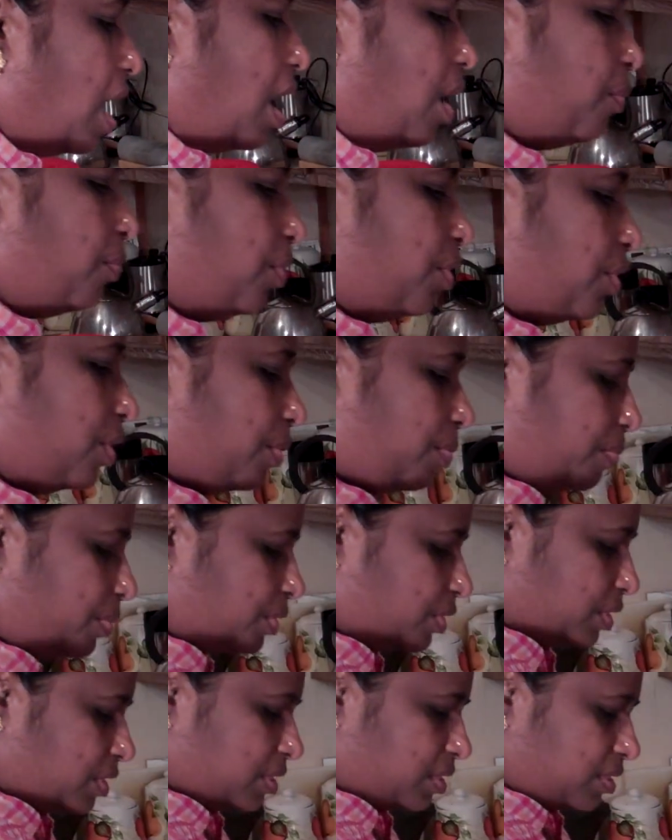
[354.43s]
I'm going to
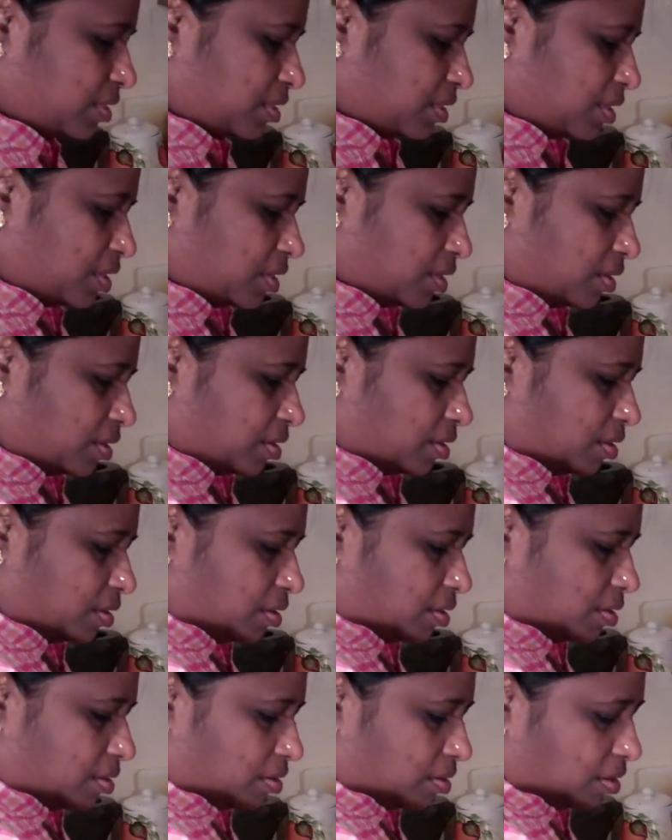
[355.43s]
put
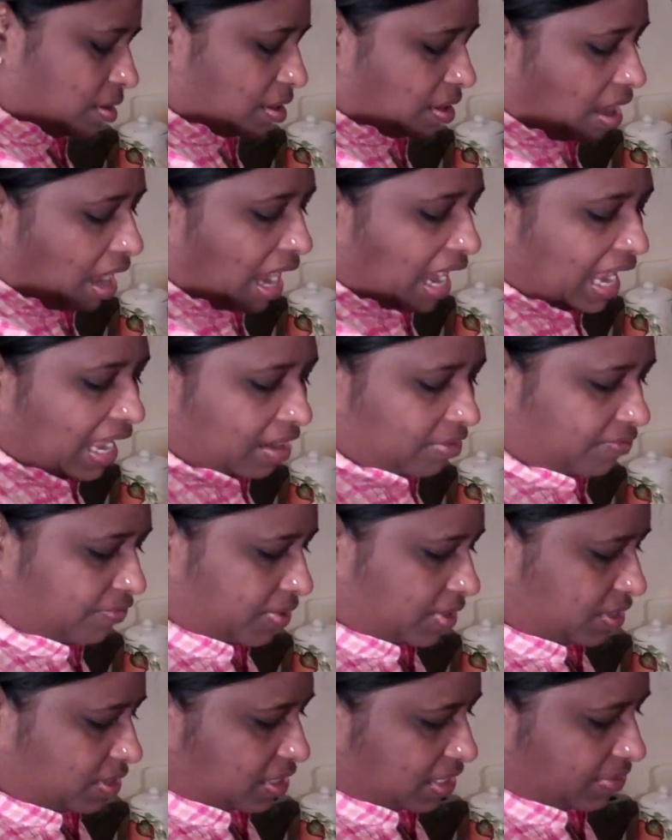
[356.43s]
oil
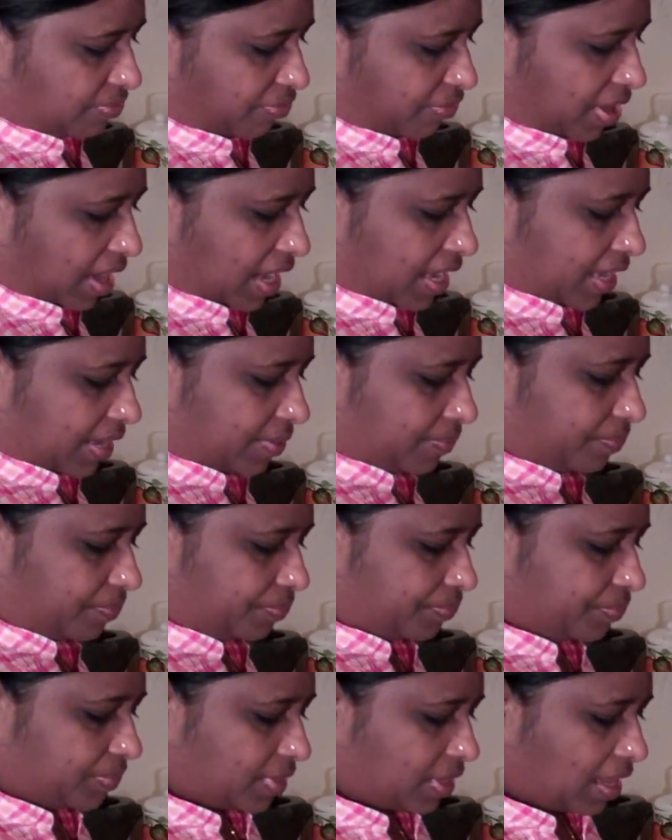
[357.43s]
for deep frying
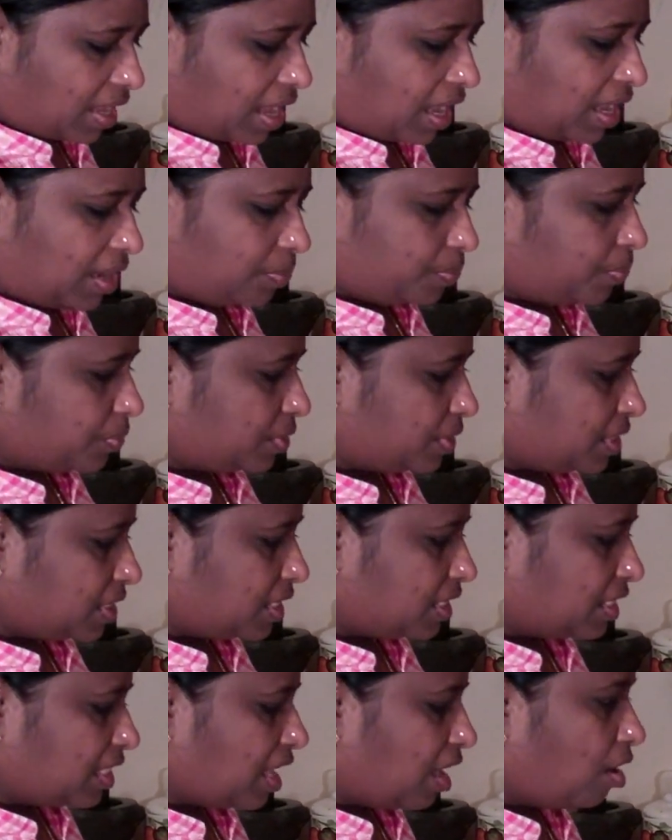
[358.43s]
and put it
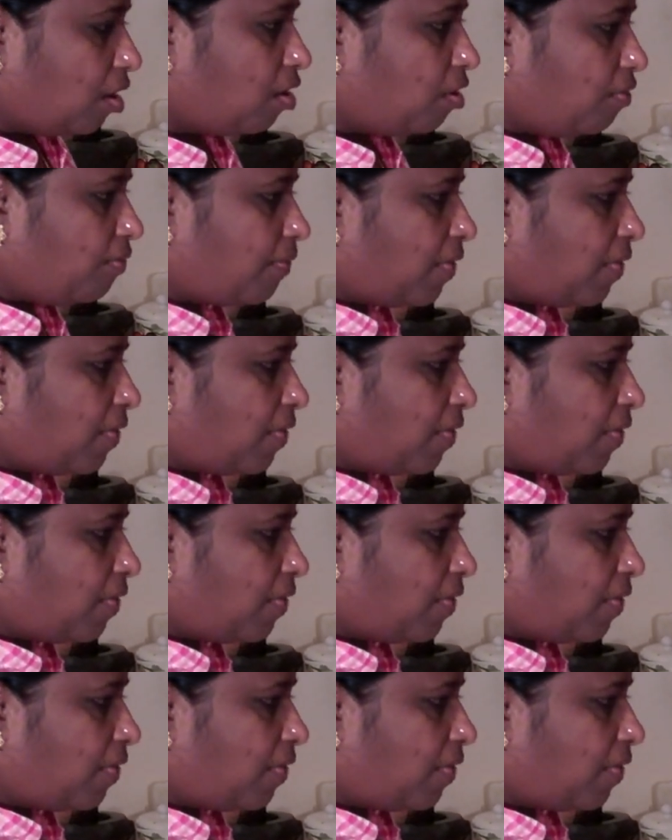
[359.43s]
in the low